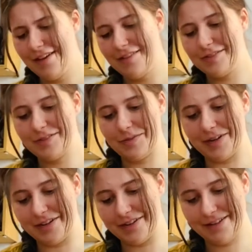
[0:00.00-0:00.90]
is a
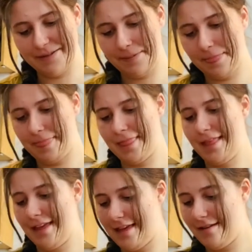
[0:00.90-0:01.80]
weird
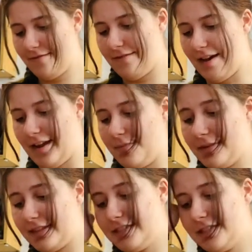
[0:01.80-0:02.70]
find,
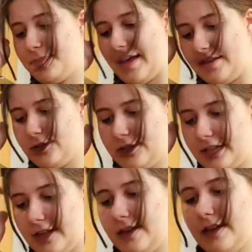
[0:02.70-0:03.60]
but this is
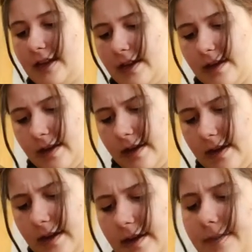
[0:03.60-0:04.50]
Pendleton,
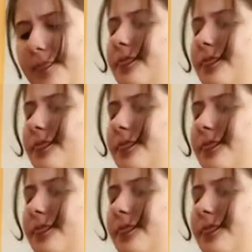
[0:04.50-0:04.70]
um